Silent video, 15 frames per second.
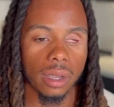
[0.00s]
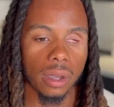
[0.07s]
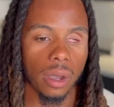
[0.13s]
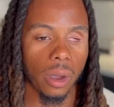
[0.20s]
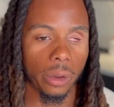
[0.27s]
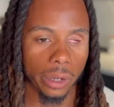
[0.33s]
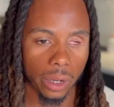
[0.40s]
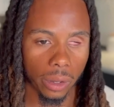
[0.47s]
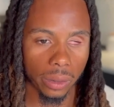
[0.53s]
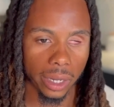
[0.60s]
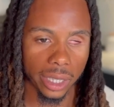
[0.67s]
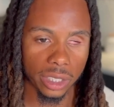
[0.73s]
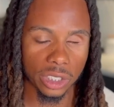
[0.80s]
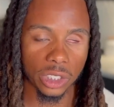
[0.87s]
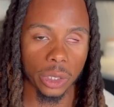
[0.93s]
oh no, like,
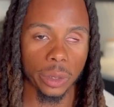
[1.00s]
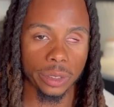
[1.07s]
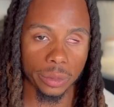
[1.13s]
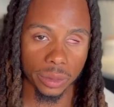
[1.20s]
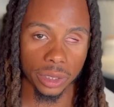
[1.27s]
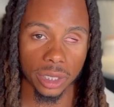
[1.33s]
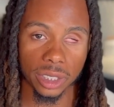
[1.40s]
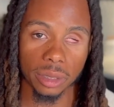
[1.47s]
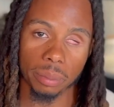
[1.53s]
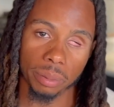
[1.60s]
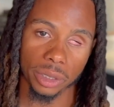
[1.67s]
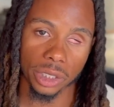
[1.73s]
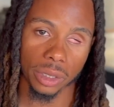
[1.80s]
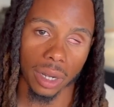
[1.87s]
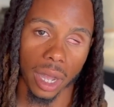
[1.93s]
the surgery was just to
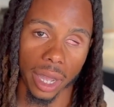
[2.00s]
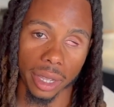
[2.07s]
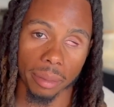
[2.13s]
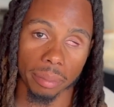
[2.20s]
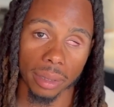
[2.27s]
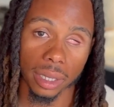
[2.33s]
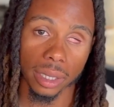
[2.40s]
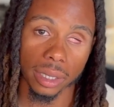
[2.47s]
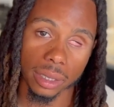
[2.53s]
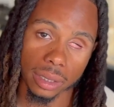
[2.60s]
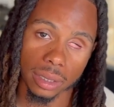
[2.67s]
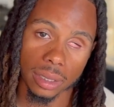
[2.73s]
put your eye in place.